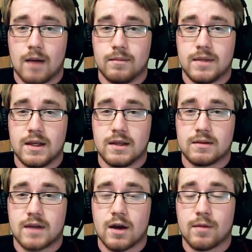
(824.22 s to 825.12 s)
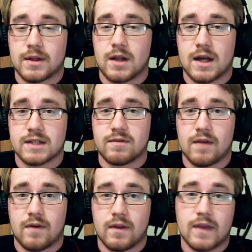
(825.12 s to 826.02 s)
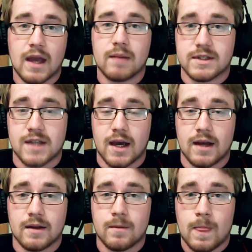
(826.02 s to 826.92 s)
He cared about the loss of life on the enemy side.